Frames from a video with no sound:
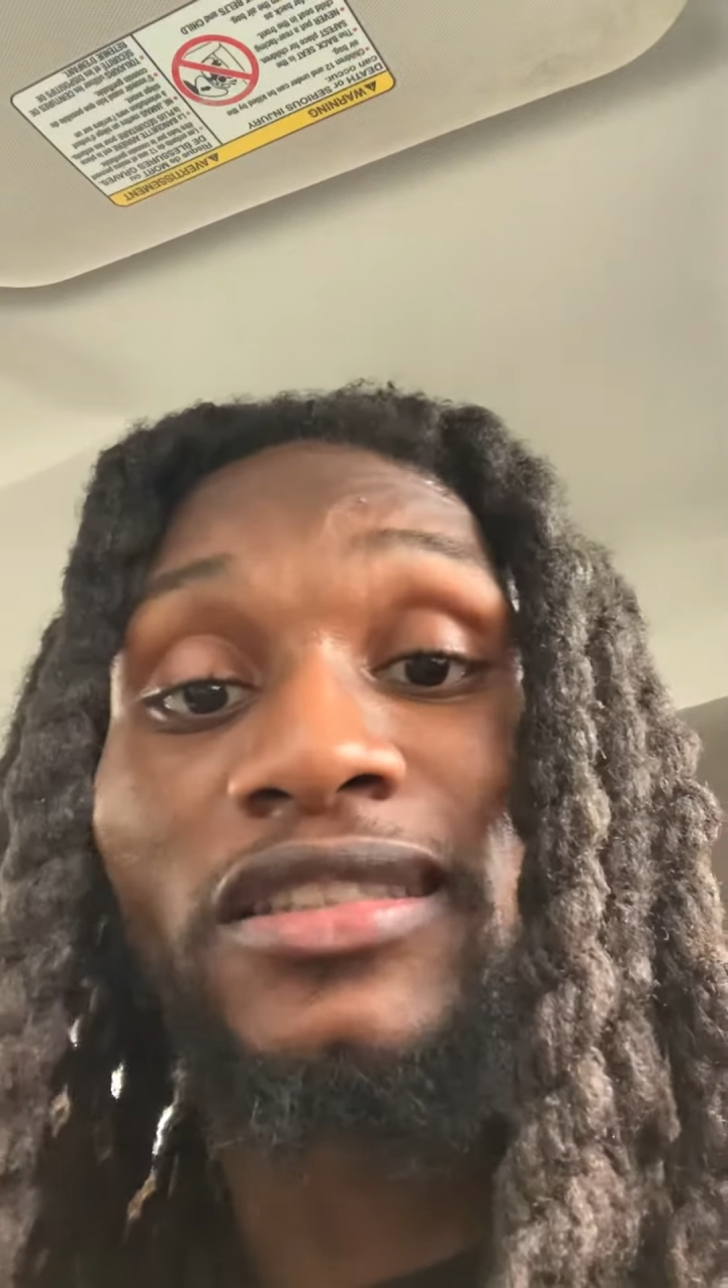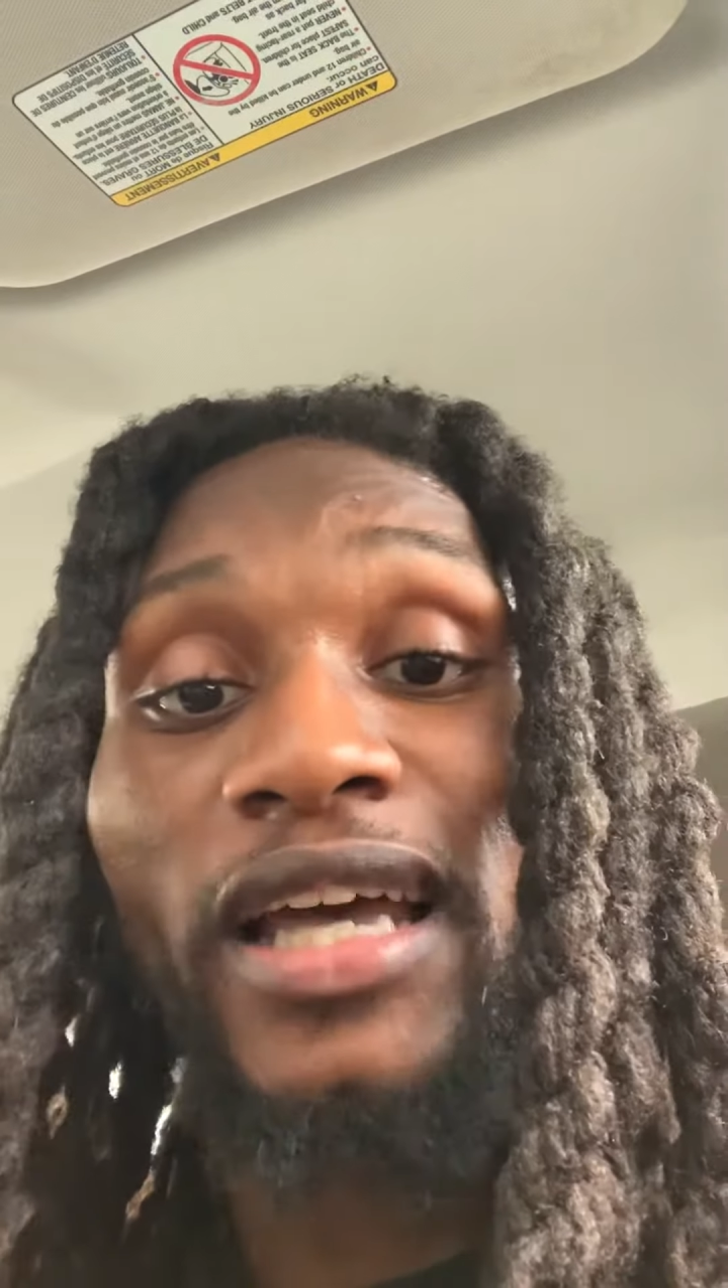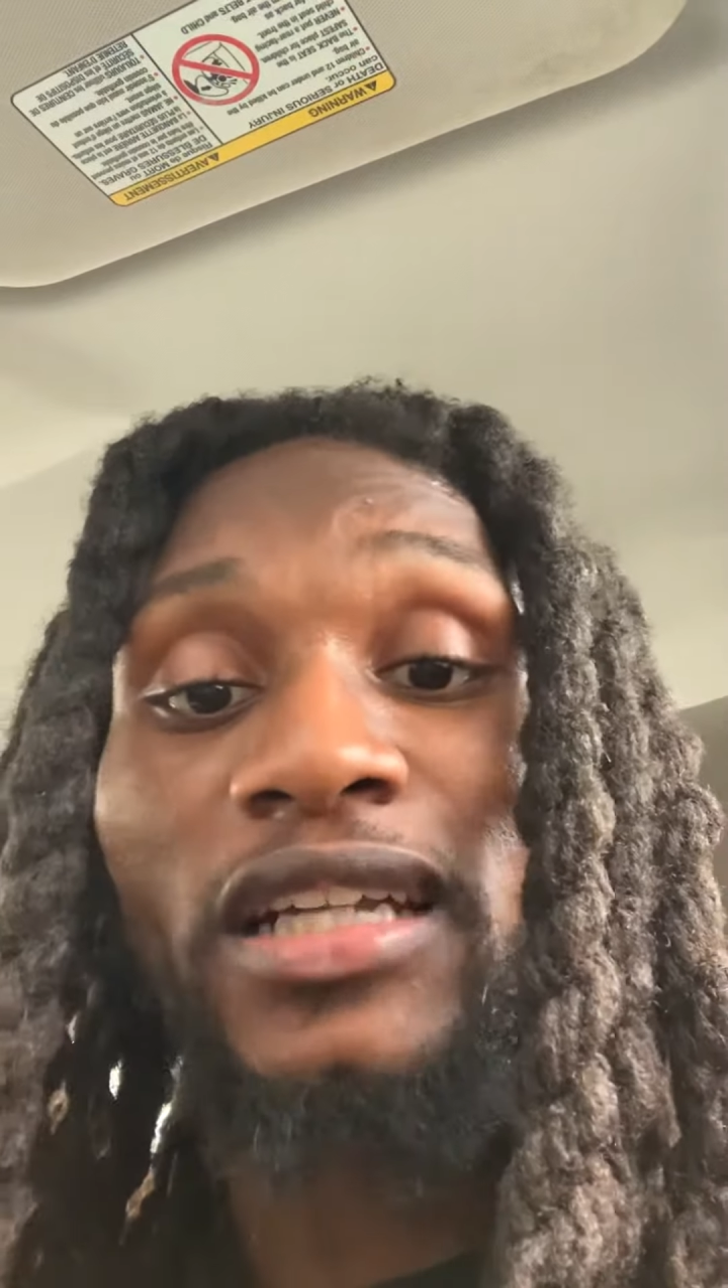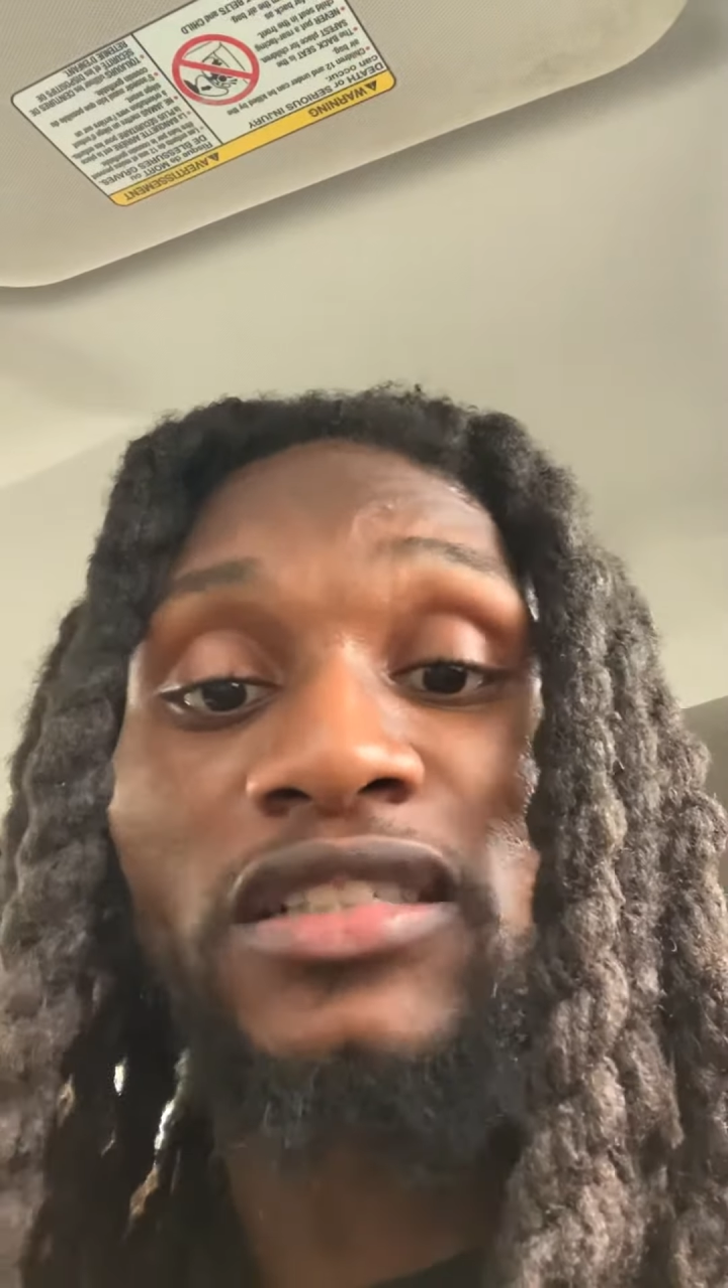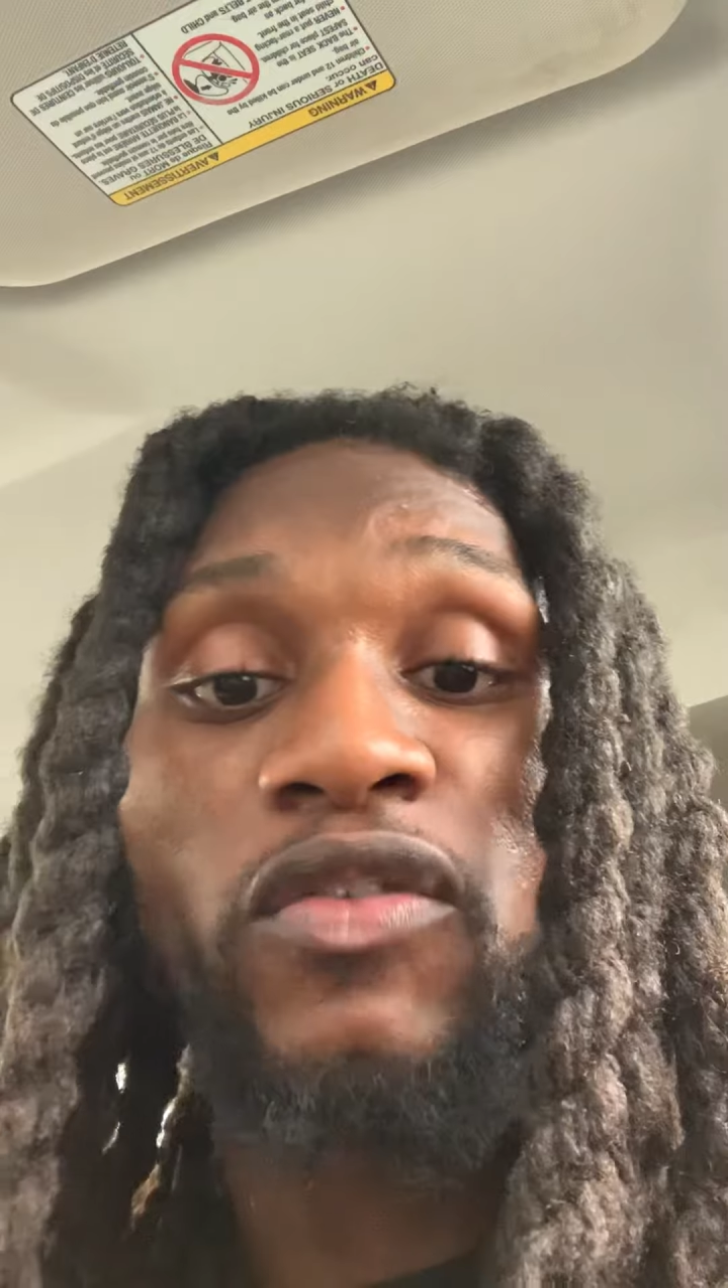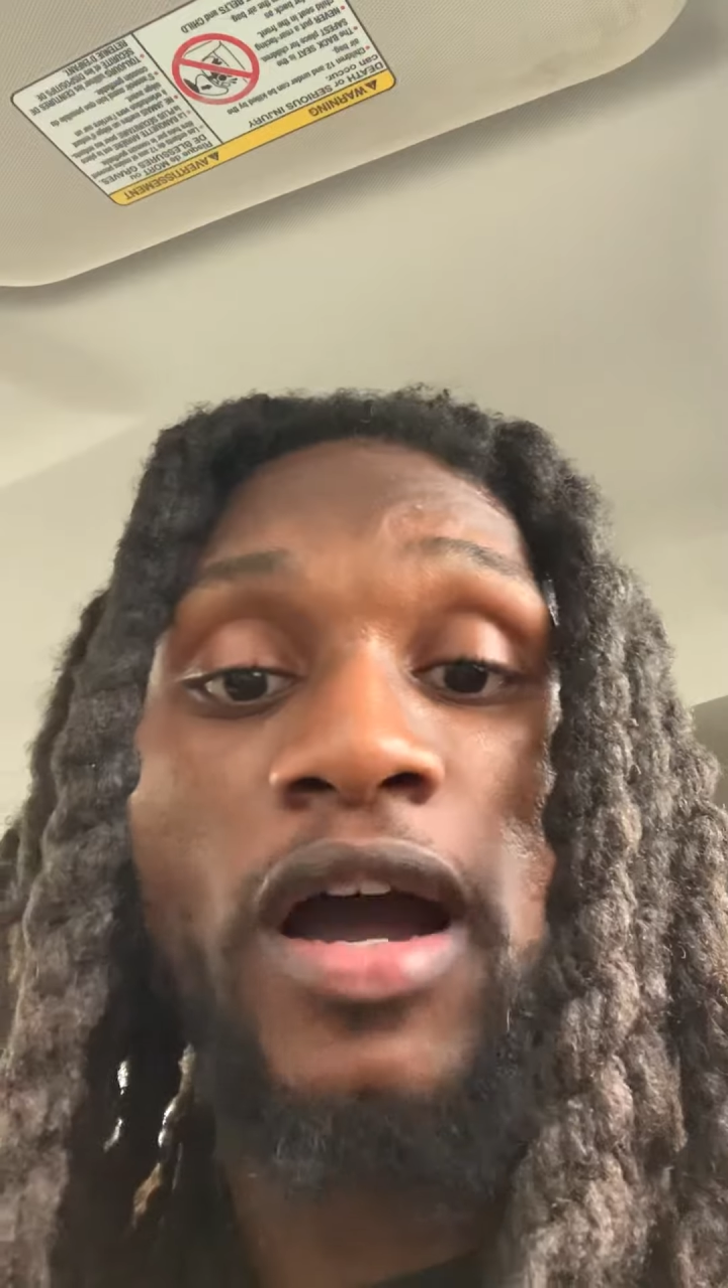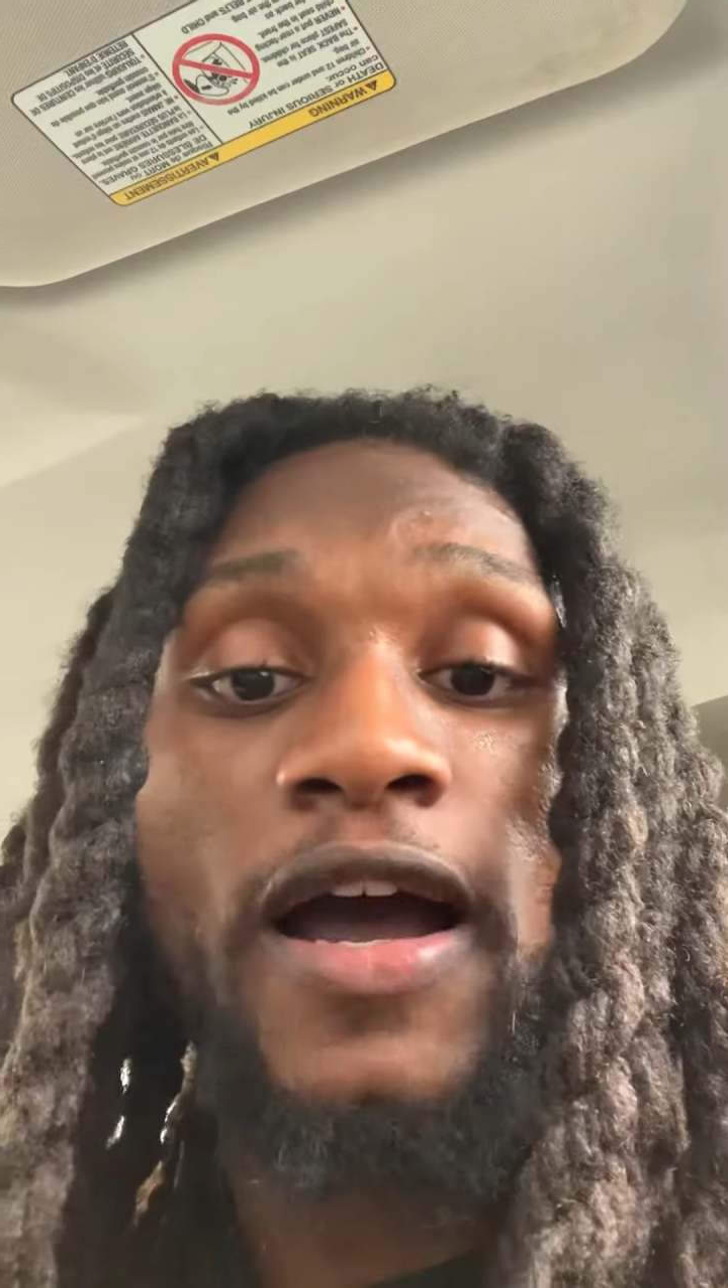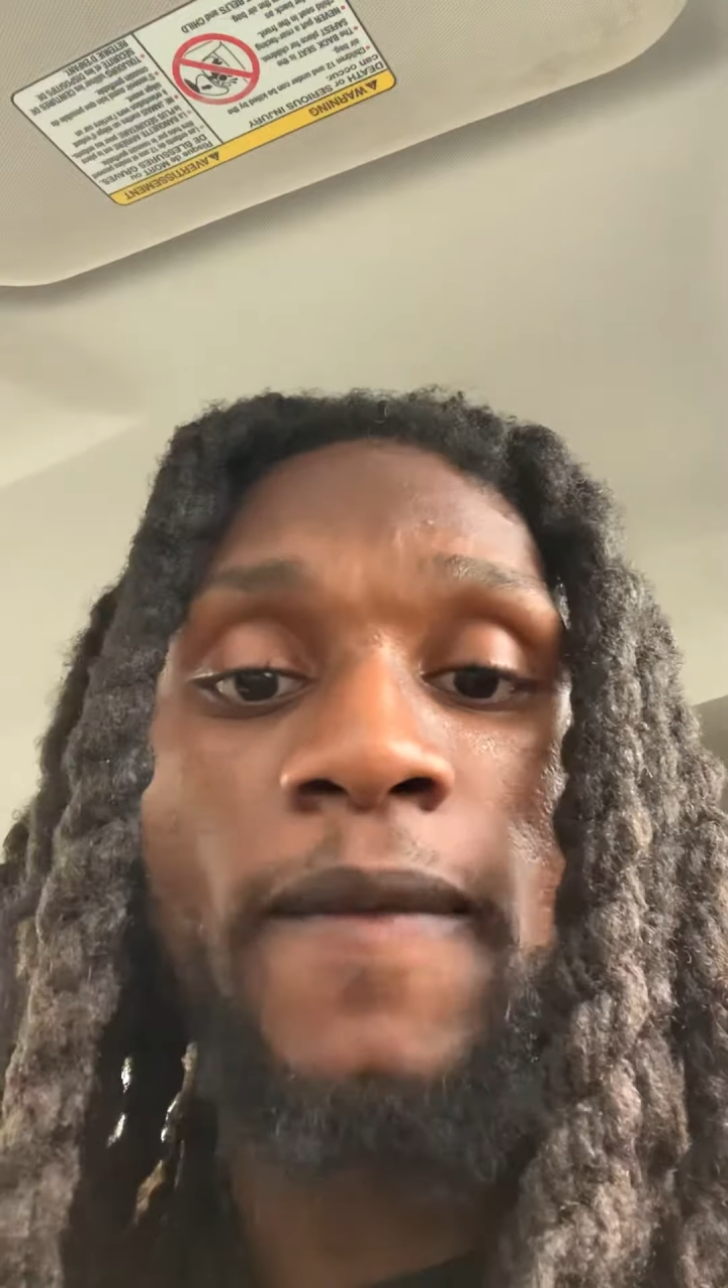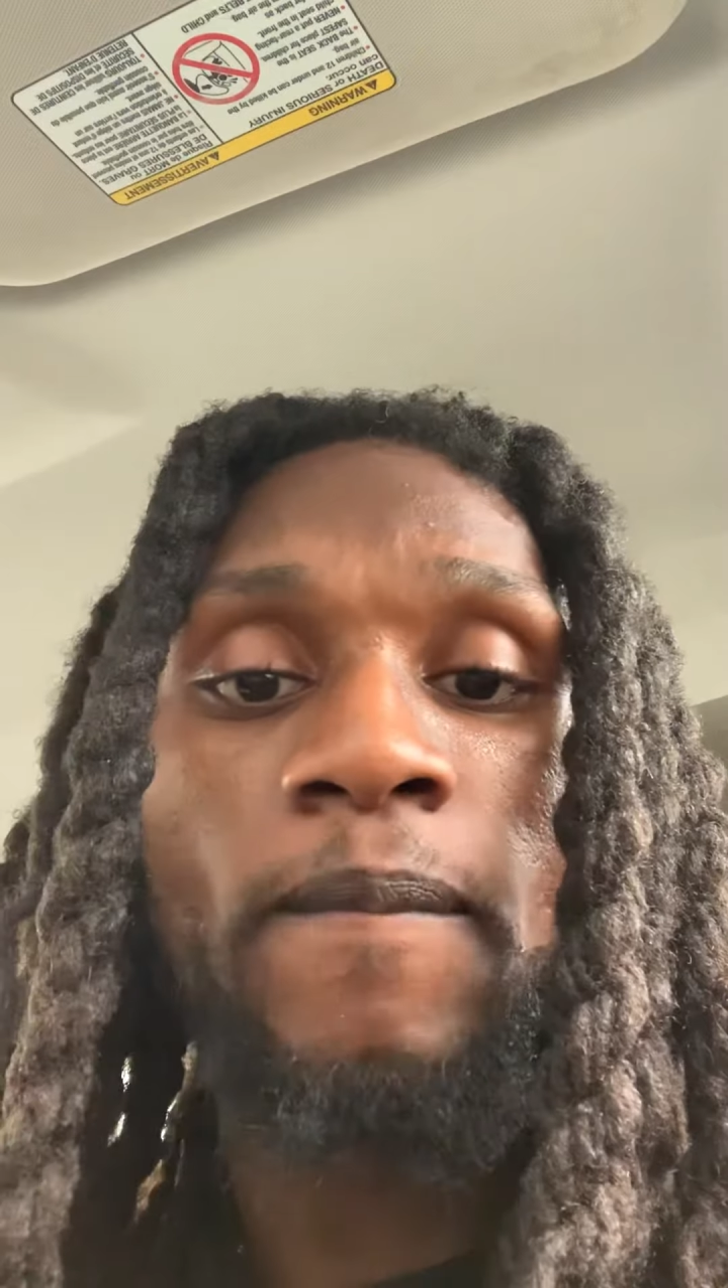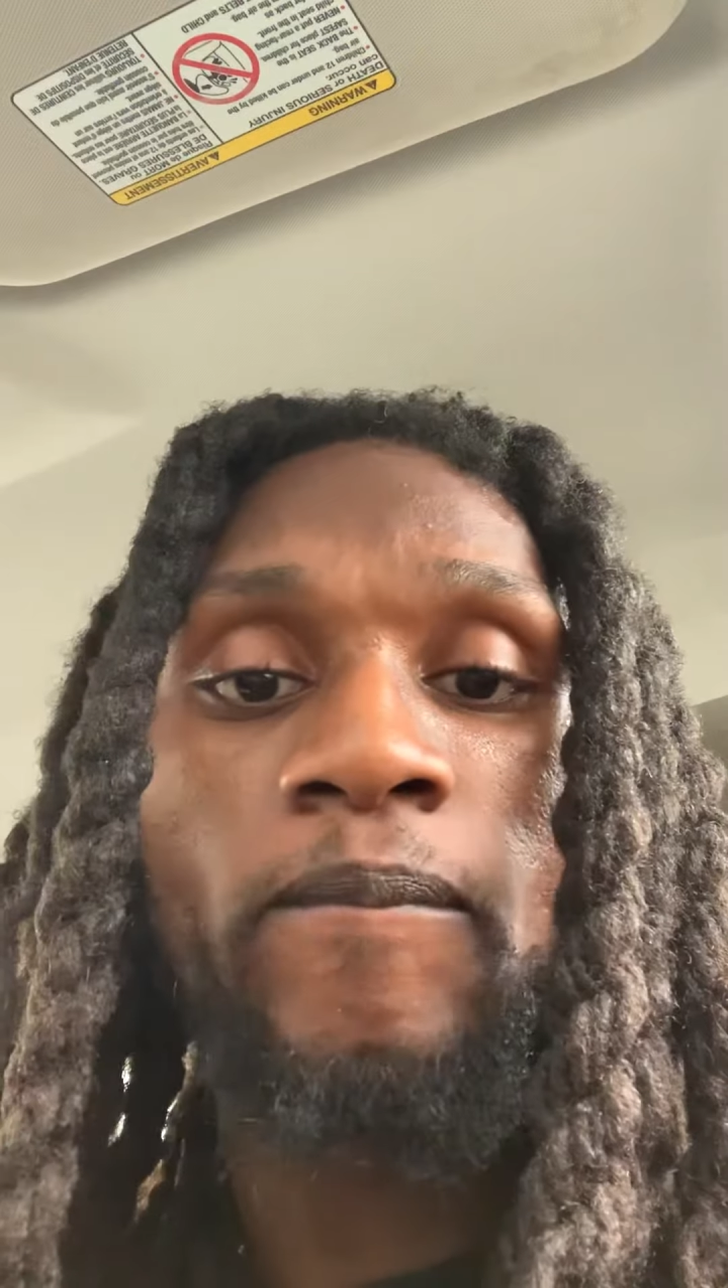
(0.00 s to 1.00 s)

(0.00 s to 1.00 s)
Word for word: satisfied?